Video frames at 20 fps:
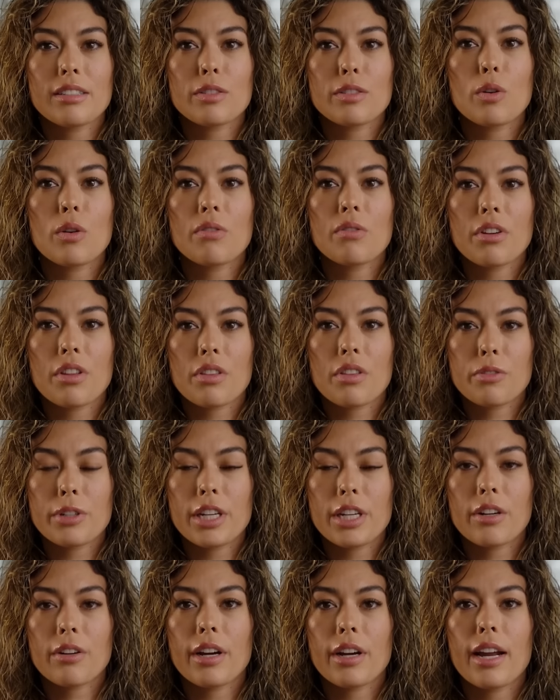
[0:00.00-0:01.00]
a little over
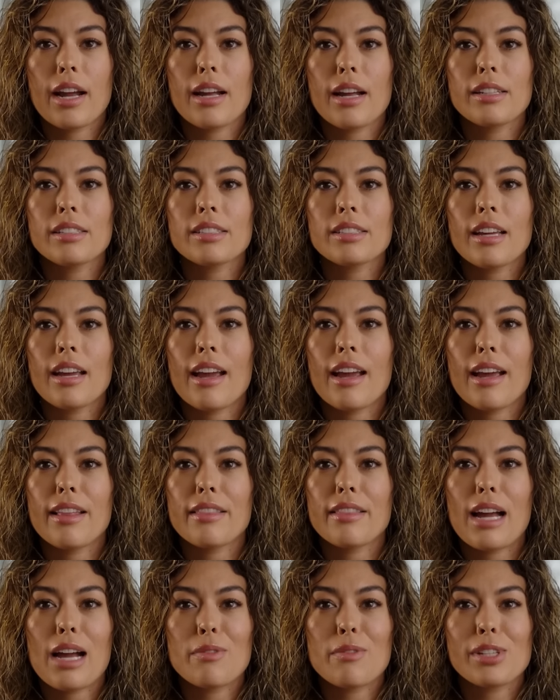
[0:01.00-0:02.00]
three grand,
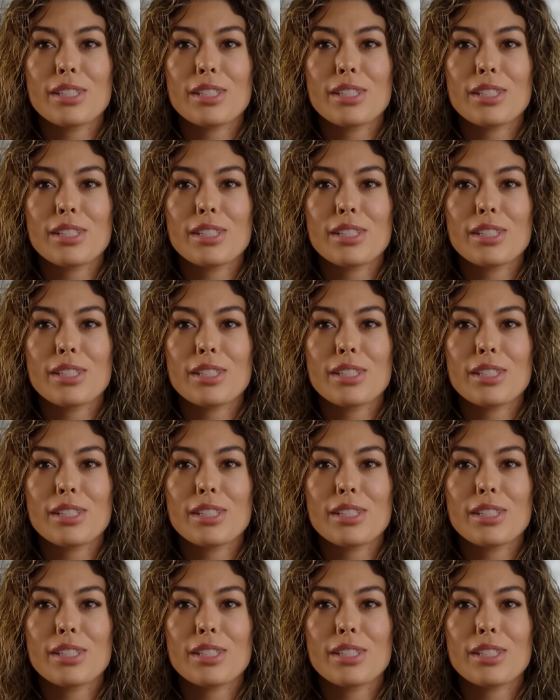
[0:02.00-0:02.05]
and that